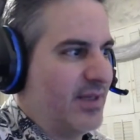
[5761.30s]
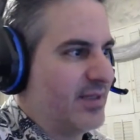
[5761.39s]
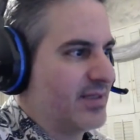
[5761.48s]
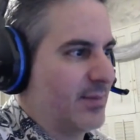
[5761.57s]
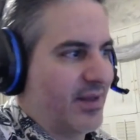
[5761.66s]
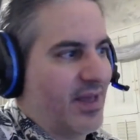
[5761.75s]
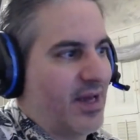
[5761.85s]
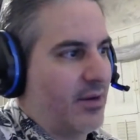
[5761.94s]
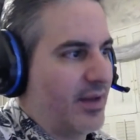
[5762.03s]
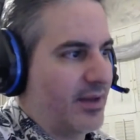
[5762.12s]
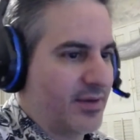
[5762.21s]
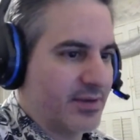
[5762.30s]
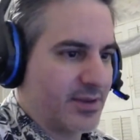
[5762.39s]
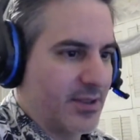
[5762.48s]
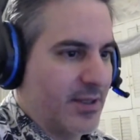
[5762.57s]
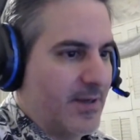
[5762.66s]
minutes in, like, I don't like
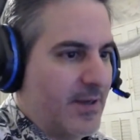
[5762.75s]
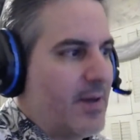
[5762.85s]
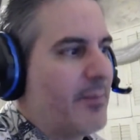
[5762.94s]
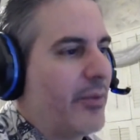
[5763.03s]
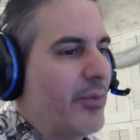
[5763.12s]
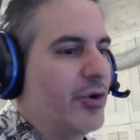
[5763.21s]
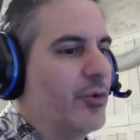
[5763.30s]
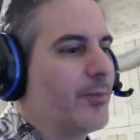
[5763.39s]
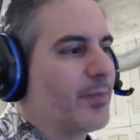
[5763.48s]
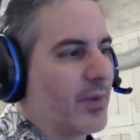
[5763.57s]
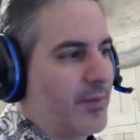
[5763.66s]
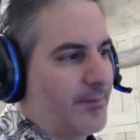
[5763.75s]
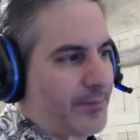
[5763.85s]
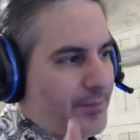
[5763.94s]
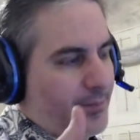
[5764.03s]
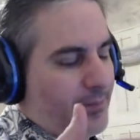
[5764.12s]
this. But when you
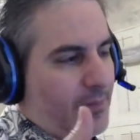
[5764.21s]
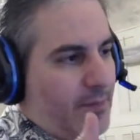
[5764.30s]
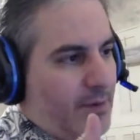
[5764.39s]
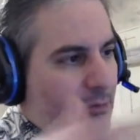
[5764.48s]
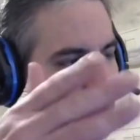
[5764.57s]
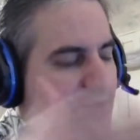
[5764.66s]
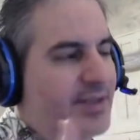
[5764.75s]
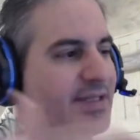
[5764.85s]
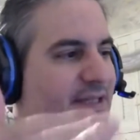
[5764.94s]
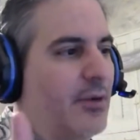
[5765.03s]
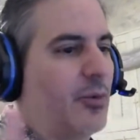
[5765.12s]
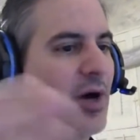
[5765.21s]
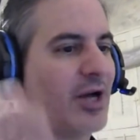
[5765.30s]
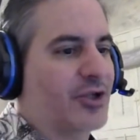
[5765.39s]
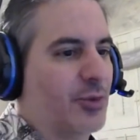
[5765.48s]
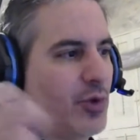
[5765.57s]
can sit and
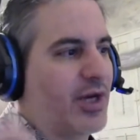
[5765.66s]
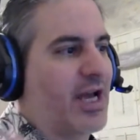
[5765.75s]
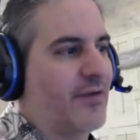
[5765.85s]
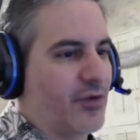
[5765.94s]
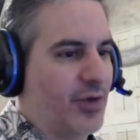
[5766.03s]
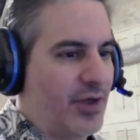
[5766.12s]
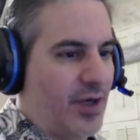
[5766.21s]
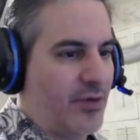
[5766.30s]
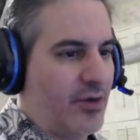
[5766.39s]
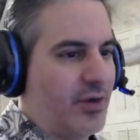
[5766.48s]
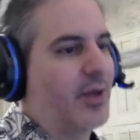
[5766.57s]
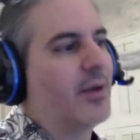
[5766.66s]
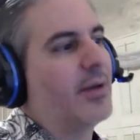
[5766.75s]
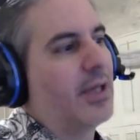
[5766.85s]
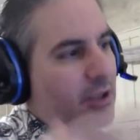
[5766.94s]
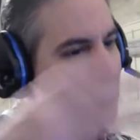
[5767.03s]
watch them one after another,
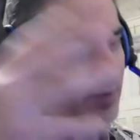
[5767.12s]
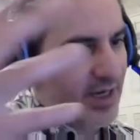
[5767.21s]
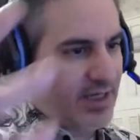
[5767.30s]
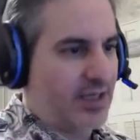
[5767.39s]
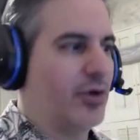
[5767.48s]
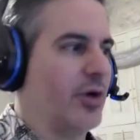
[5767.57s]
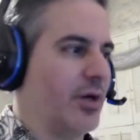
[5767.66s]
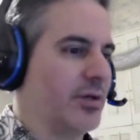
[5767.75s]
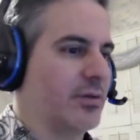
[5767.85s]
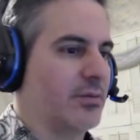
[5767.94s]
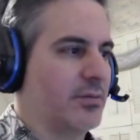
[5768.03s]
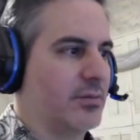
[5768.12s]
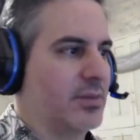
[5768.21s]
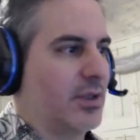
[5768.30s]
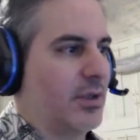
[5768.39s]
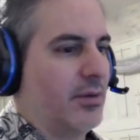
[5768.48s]
you might get hooked.
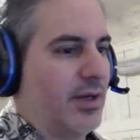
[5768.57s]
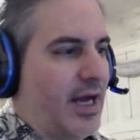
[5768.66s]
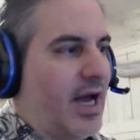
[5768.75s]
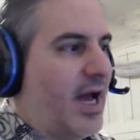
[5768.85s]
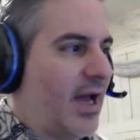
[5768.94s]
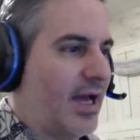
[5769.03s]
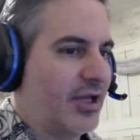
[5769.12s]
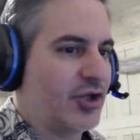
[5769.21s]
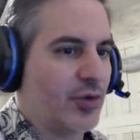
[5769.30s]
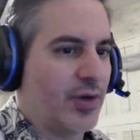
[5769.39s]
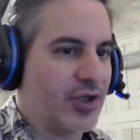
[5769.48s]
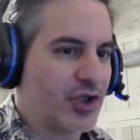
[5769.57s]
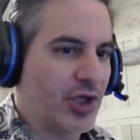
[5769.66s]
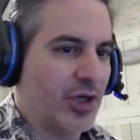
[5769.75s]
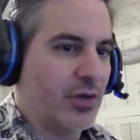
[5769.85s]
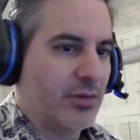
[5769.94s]
So I enjoy the
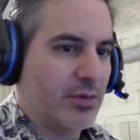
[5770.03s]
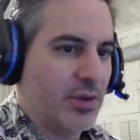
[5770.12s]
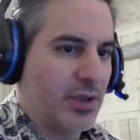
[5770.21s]
show.